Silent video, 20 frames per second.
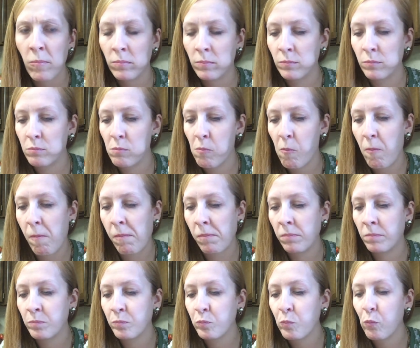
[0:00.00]

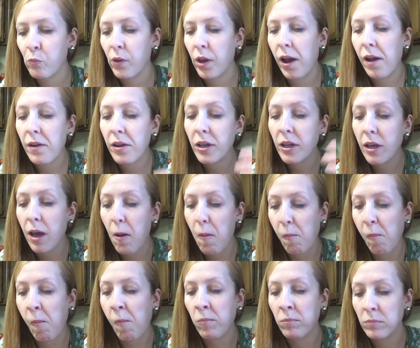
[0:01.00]
And
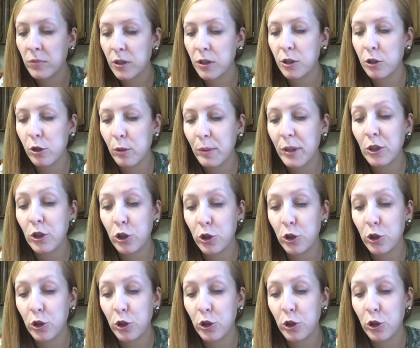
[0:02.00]
again, a little bit